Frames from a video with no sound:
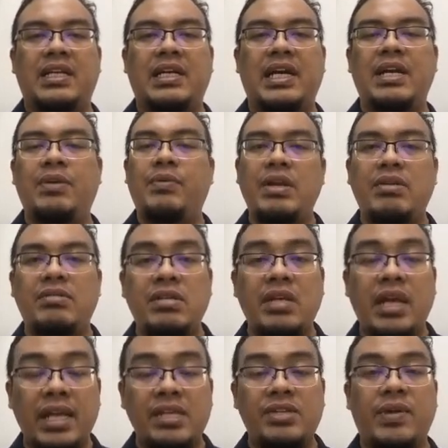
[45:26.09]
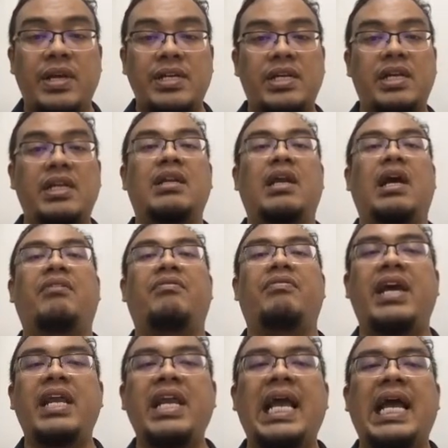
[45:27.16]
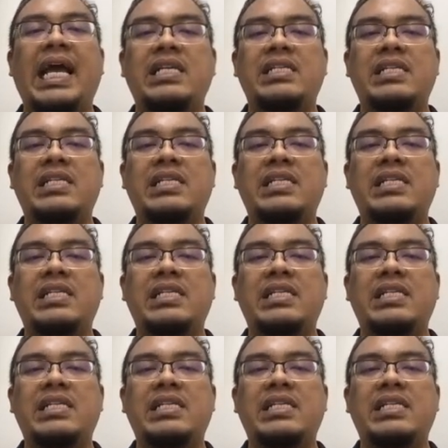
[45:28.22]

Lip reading: Right? When you see age question, a very high